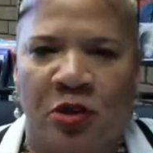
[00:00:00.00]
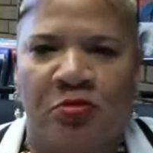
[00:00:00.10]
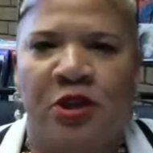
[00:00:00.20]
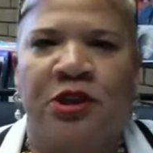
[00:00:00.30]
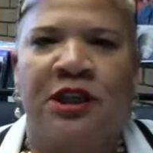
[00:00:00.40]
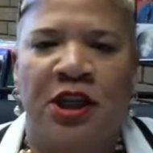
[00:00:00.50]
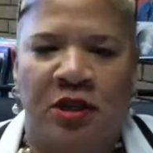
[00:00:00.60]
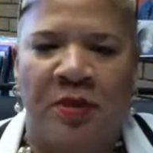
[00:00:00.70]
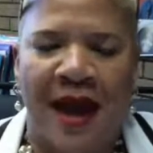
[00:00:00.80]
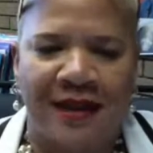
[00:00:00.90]
building their
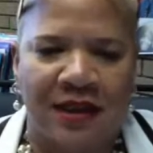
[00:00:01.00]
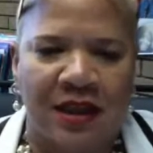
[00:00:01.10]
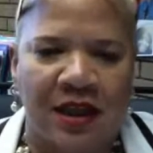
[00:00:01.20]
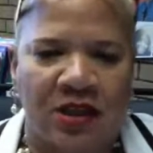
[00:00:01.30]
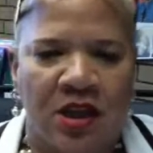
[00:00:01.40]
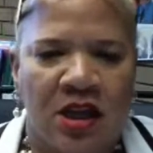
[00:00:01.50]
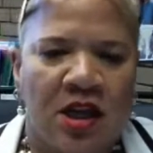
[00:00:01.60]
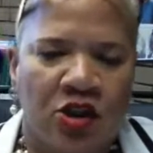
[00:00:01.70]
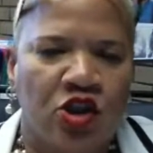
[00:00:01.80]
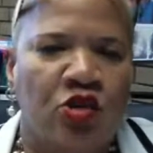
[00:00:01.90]
capacity and
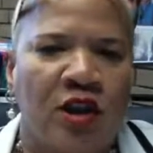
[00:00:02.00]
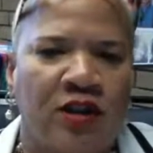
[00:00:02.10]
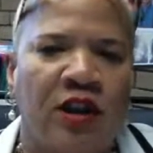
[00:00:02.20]
strengthening